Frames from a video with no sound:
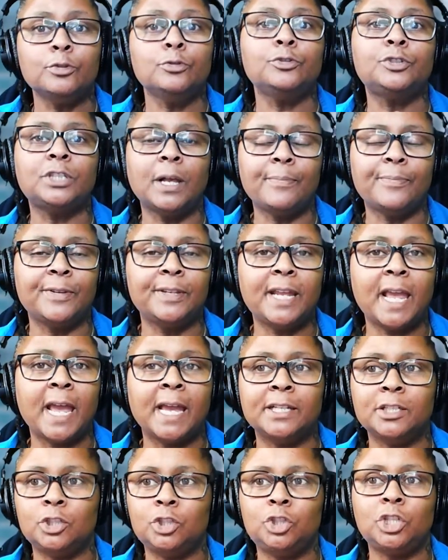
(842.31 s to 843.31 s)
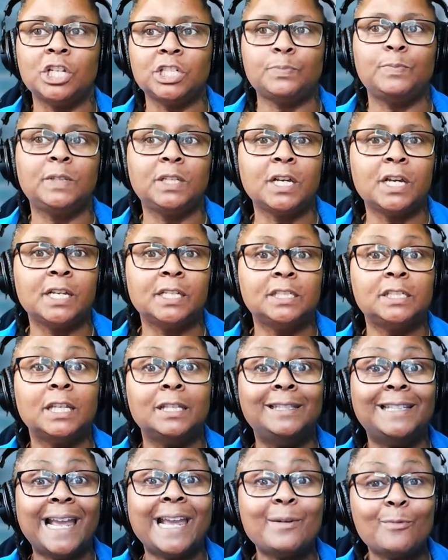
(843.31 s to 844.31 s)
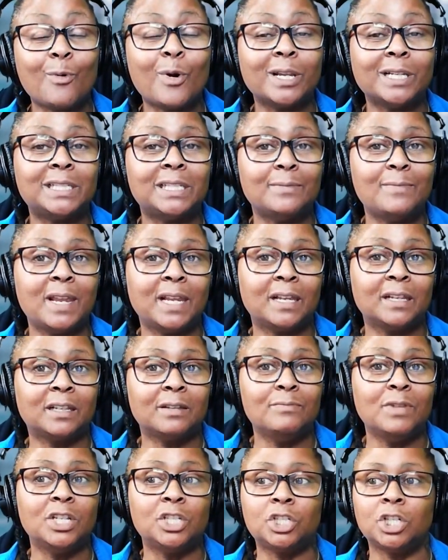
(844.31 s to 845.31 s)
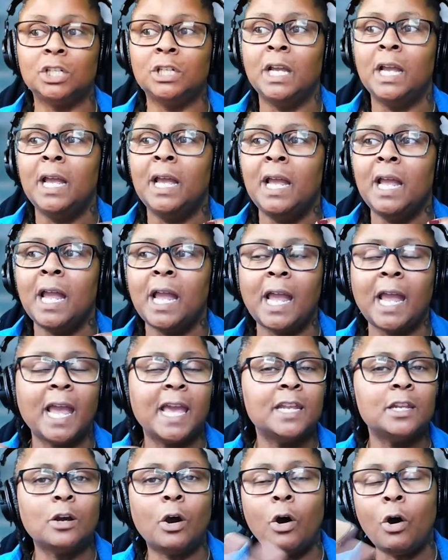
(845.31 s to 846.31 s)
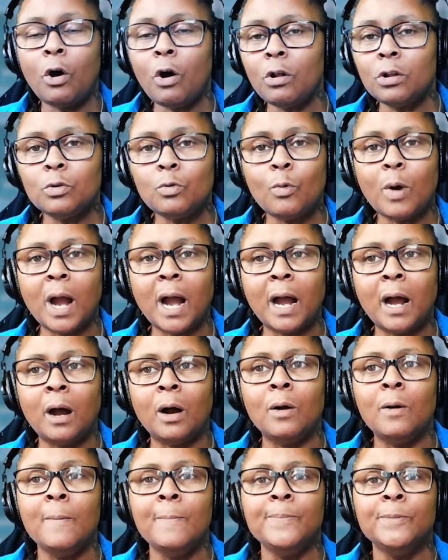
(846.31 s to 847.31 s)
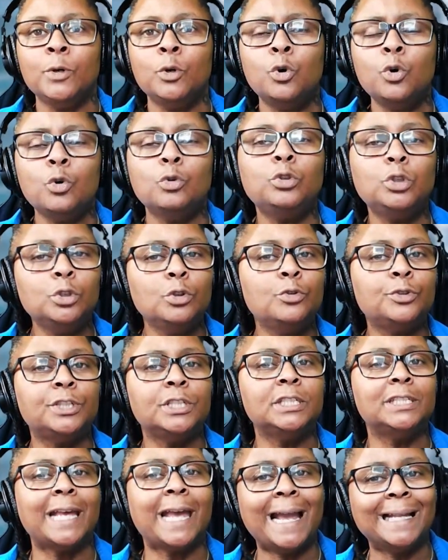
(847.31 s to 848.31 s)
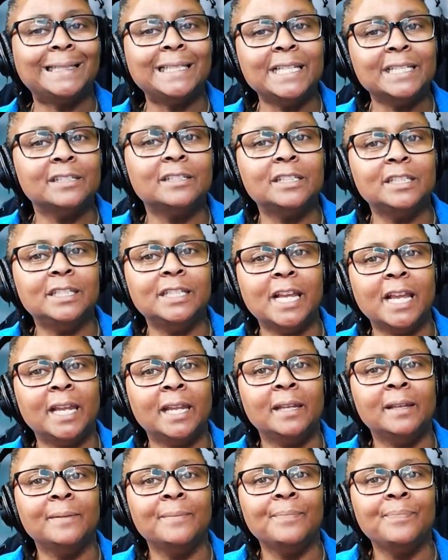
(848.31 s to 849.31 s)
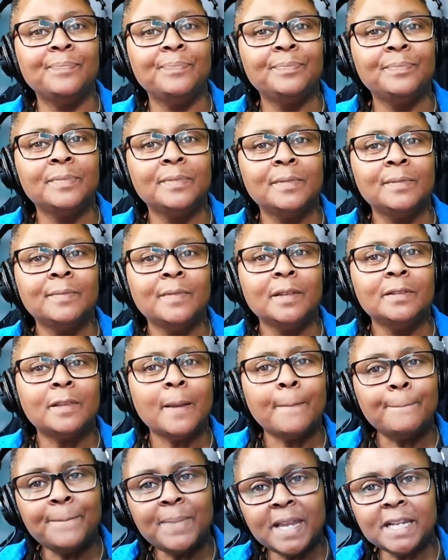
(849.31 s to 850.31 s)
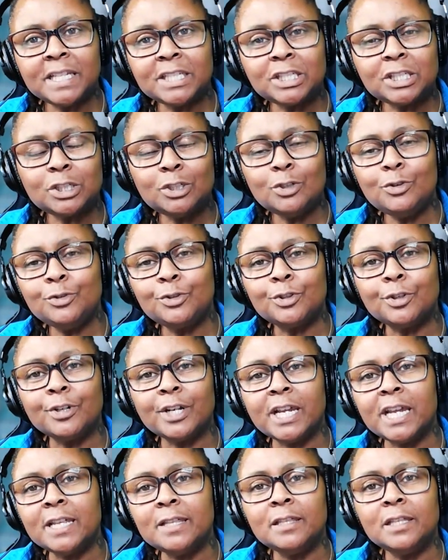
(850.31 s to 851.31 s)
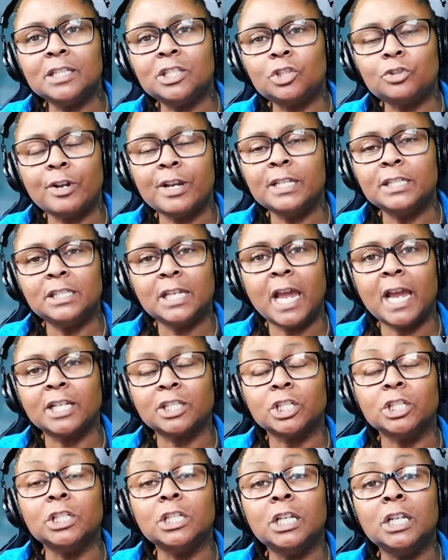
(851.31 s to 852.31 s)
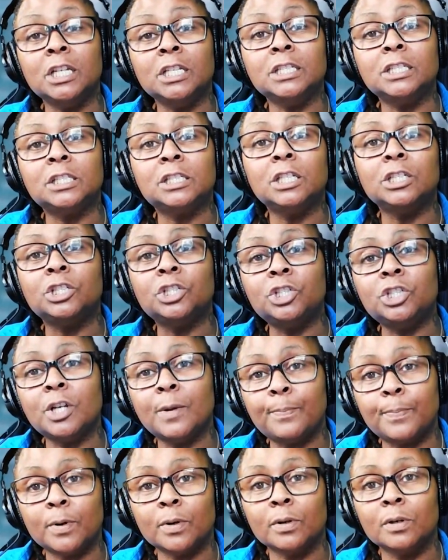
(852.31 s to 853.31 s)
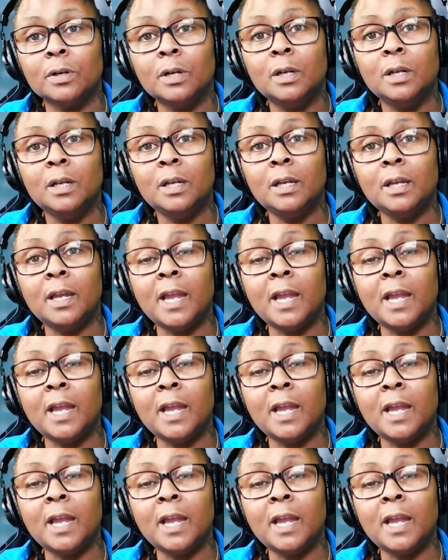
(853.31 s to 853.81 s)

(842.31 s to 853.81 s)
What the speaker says: threw something at just because they wanted to make a commission. And all the while, who loses at the end of the day? The biggest loser in this transaction is the shipper